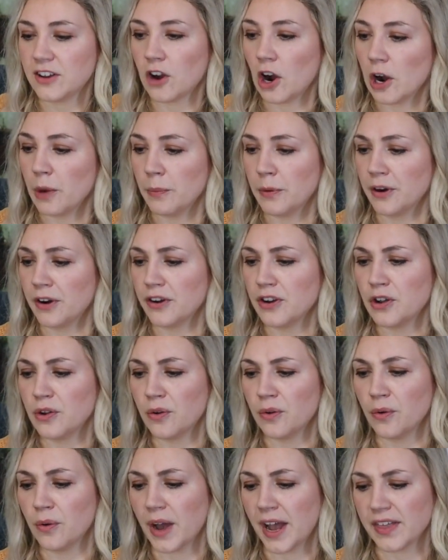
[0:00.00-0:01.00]
Garber,
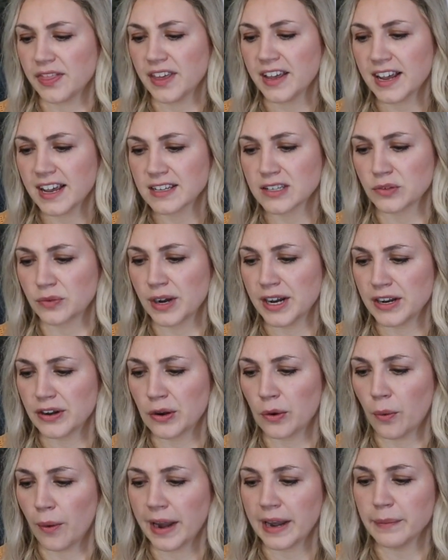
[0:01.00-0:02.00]
who I think has written
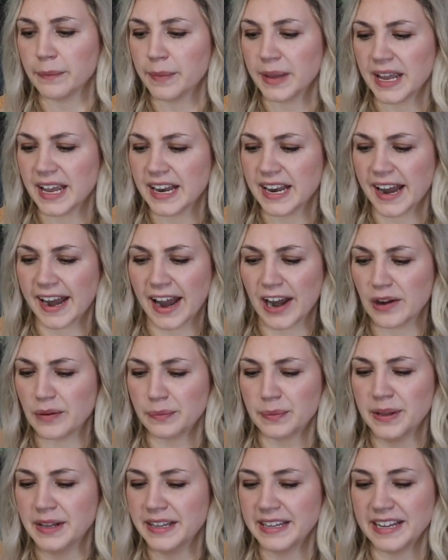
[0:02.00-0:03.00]
quite a bit, and I don't
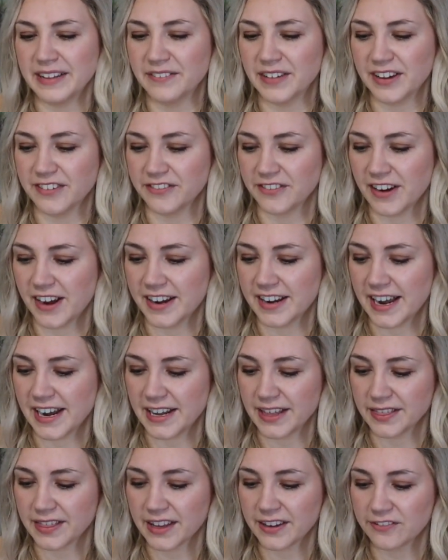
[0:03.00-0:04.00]
believe I've read
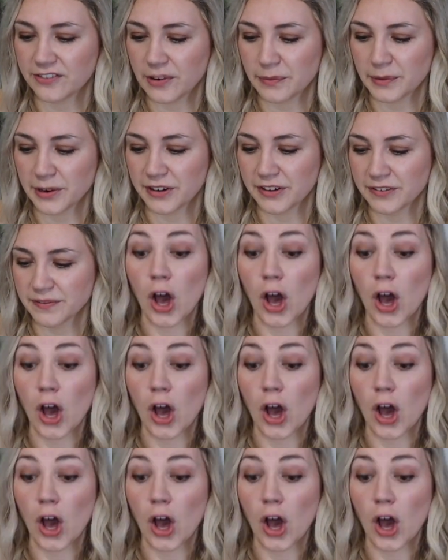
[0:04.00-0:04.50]
anything from her.